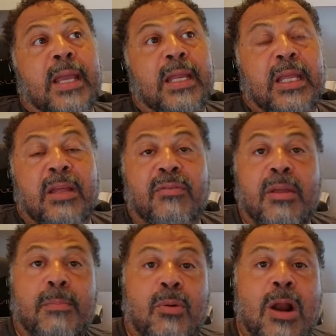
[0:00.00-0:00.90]
and give
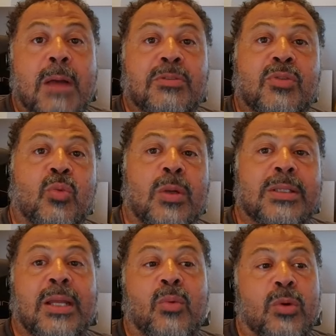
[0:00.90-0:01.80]
them props for what
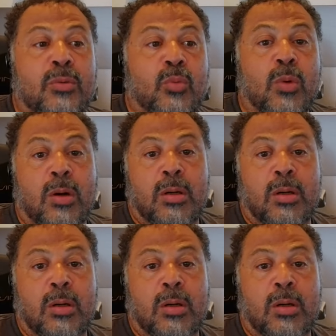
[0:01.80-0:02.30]
they were. were.